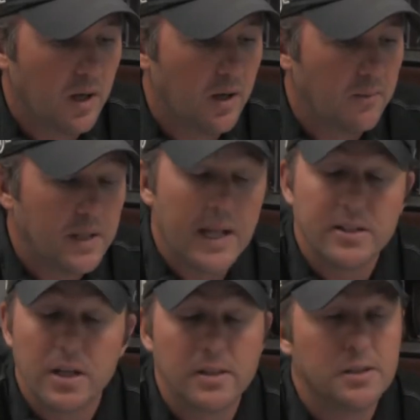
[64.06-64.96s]
And
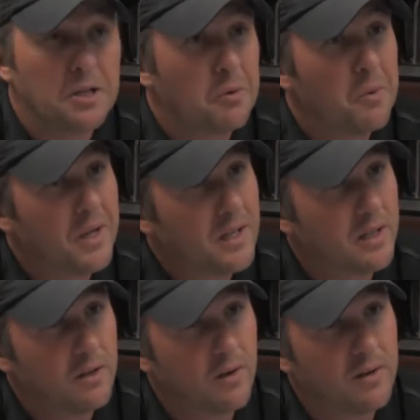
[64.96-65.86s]
that's not to take away
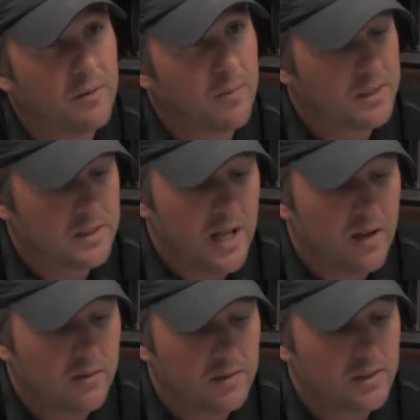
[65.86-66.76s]
any credit from my
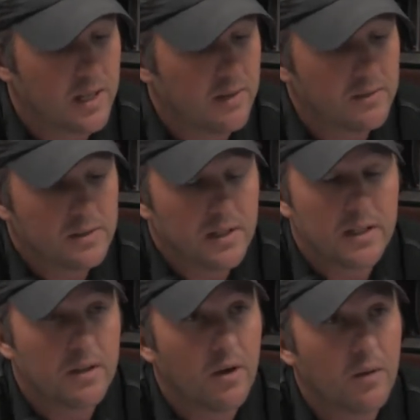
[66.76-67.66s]
staff, because I have to
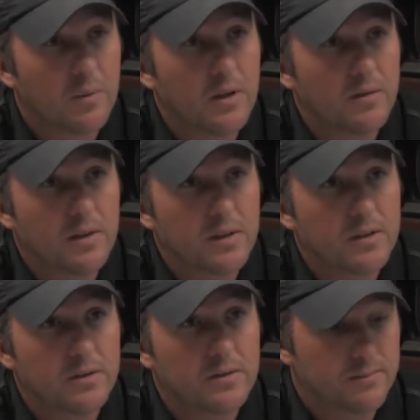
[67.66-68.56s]
say, you know, I believe
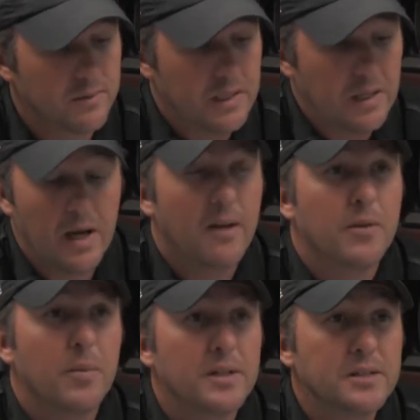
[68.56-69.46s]
that I
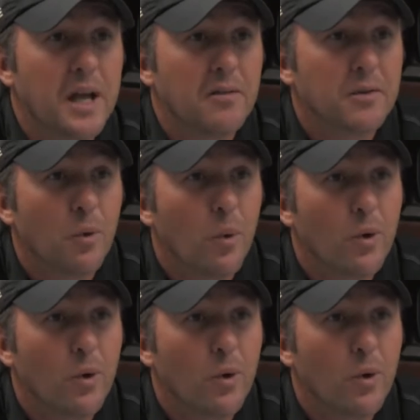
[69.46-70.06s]
have the best staff in the